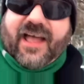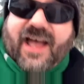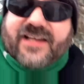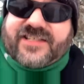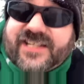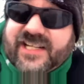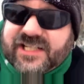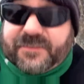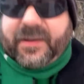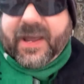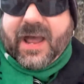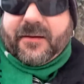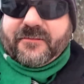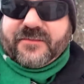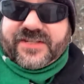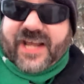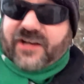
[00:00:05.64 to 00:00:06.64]
at 6
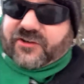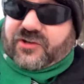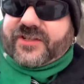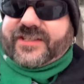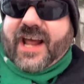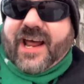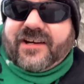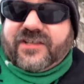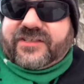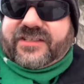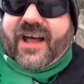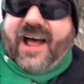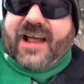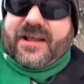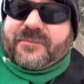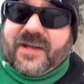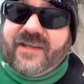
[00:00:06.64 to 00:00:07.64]
p.m. Central Standard
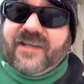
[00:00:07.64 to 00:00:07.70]
Time.